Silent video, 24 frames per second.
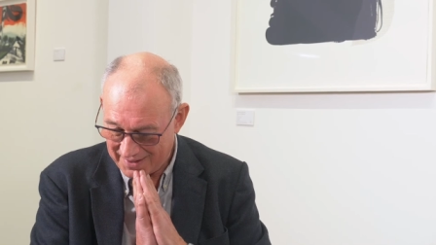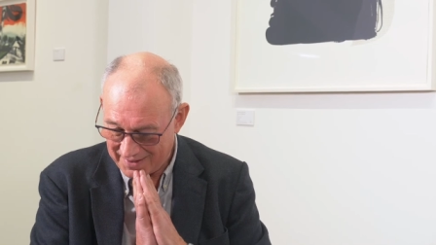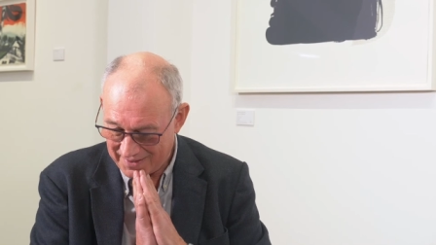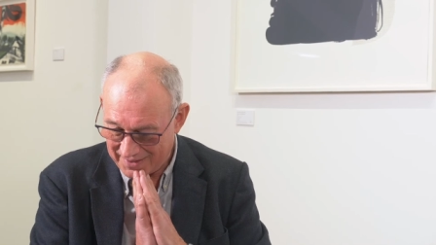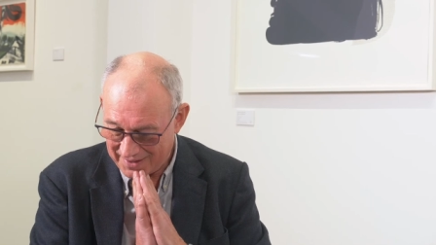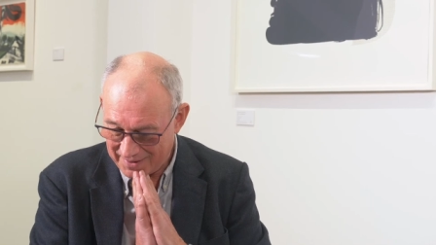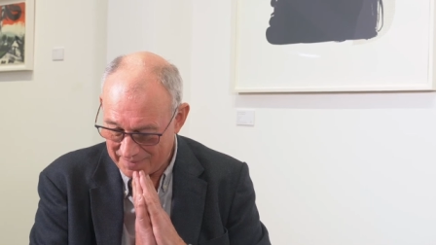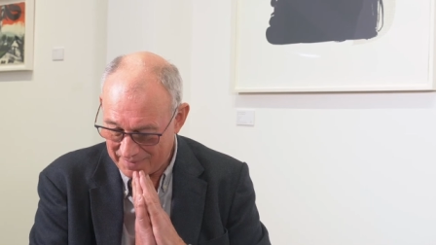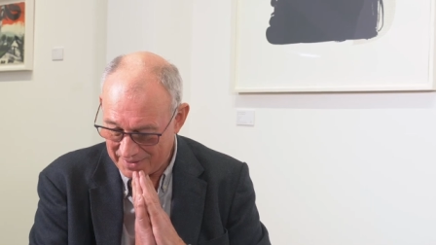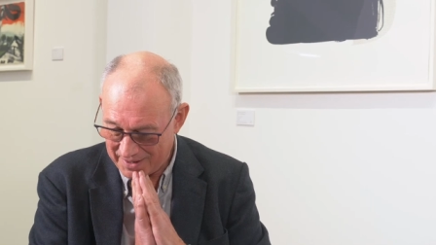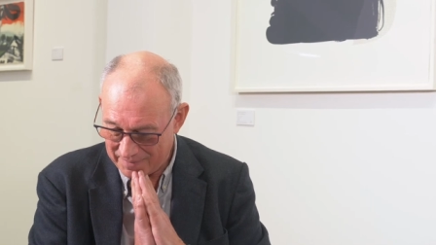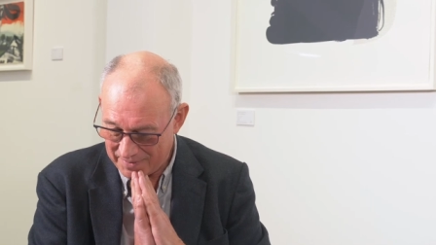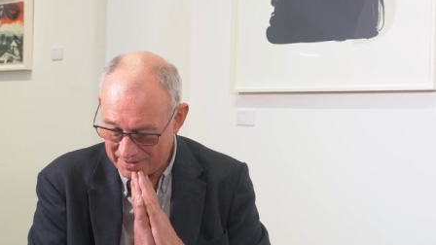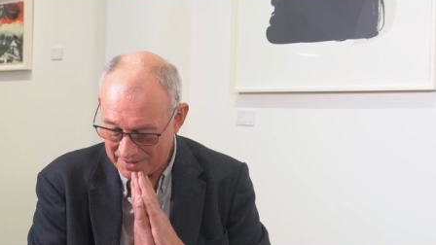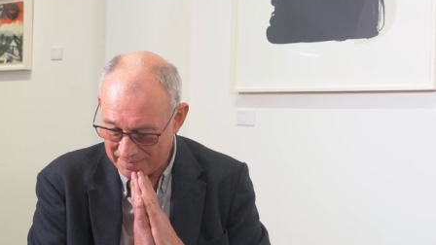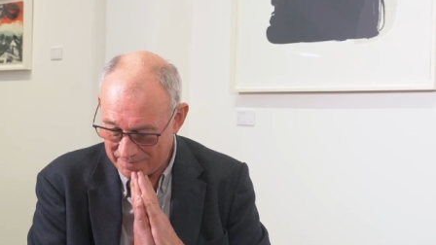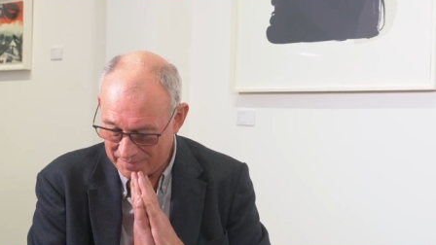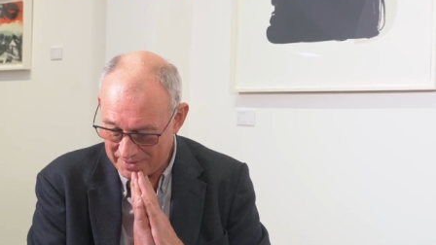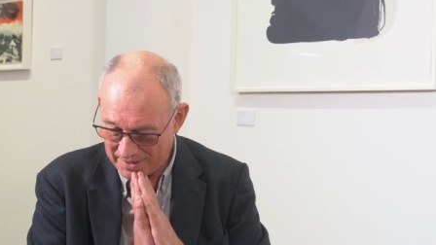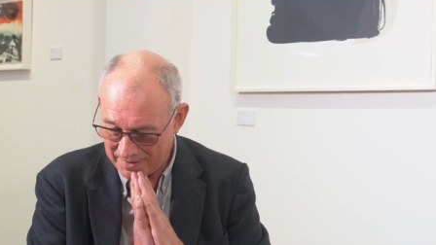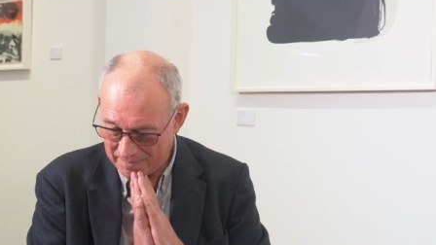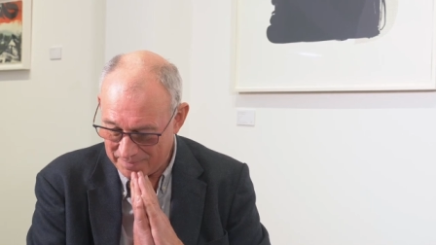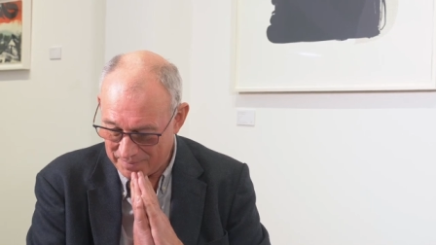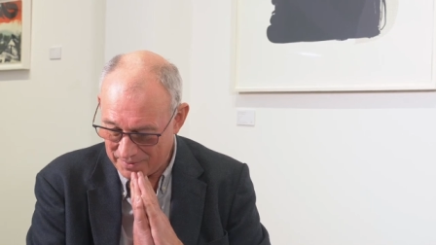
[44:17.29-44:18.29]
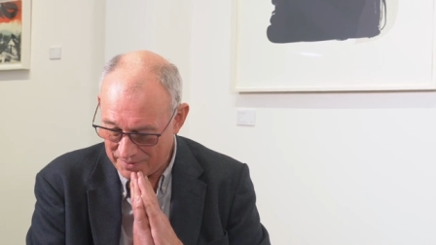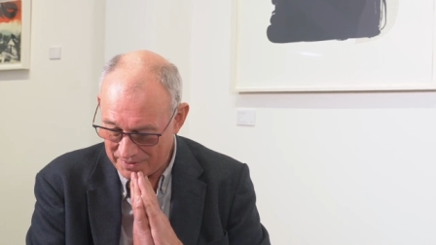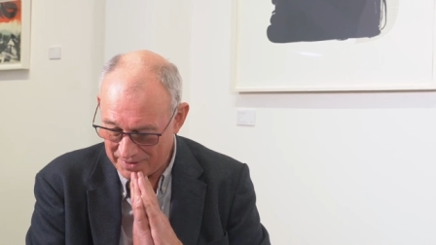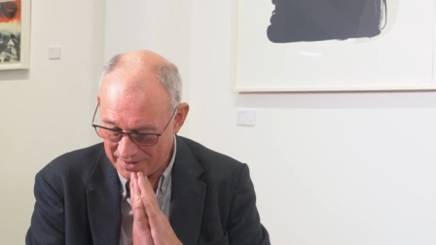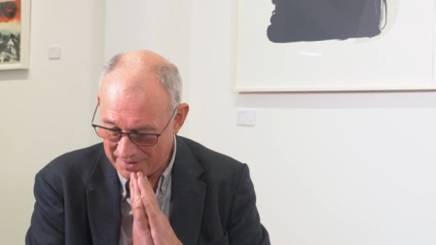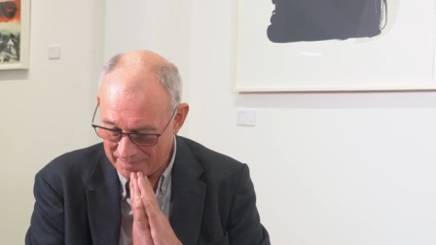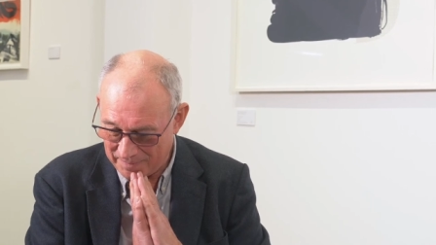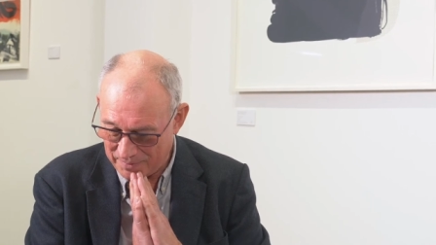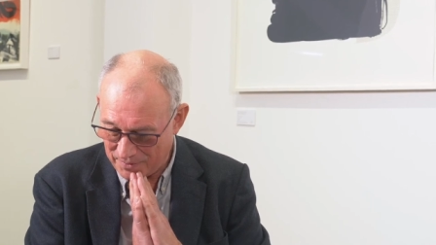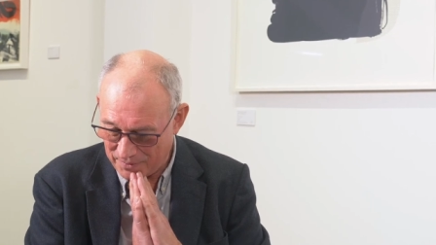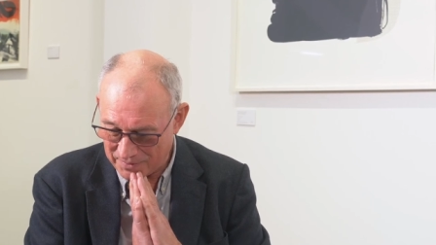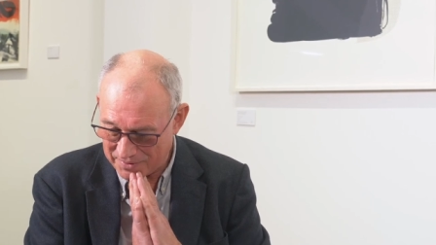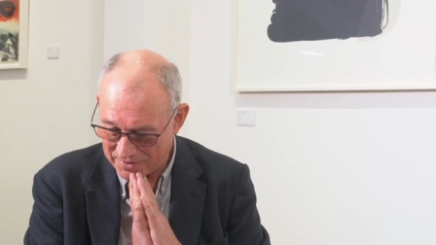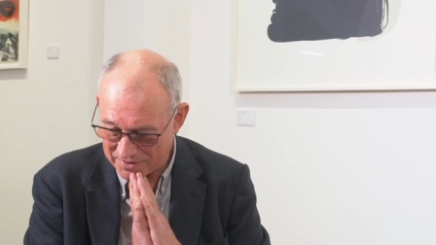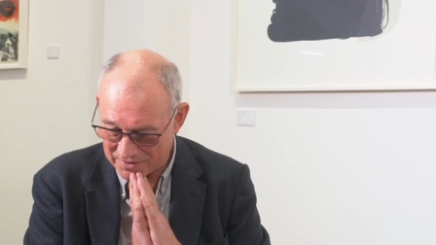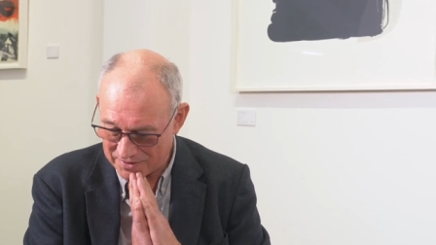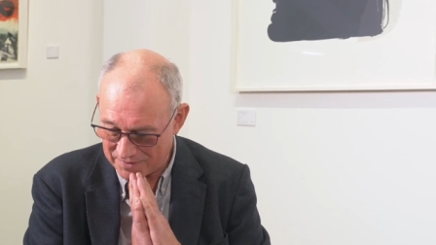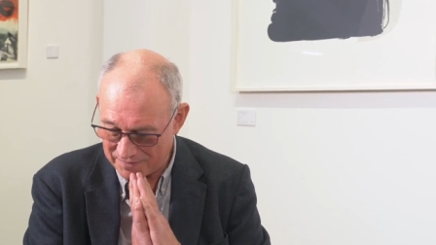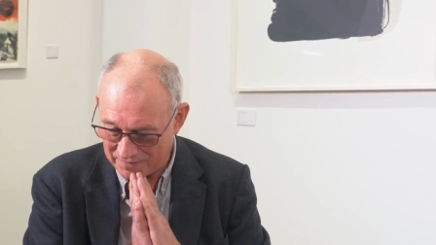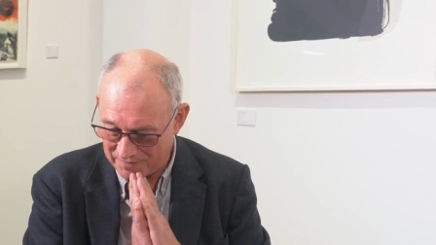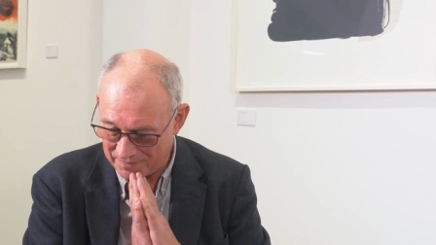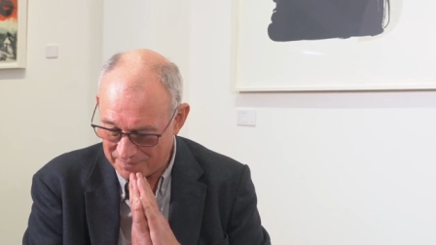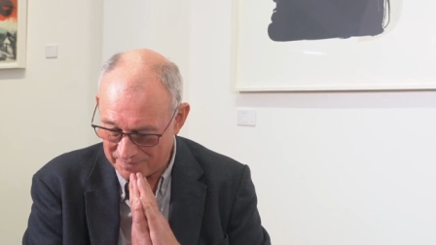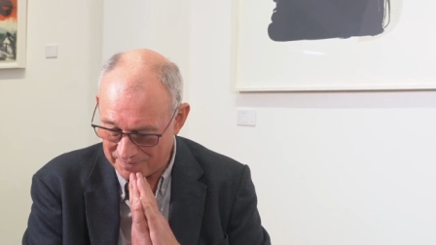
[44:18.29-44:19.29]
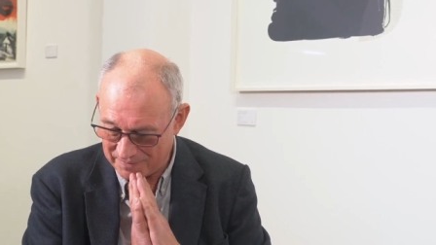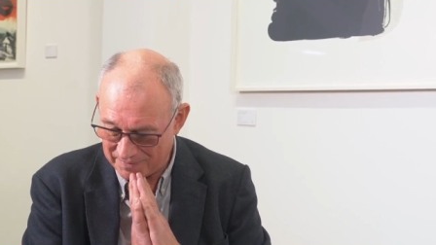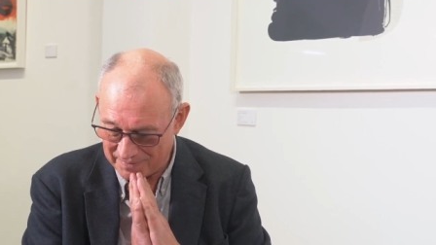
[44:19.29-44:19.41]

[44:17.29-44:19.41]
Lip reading: the importance of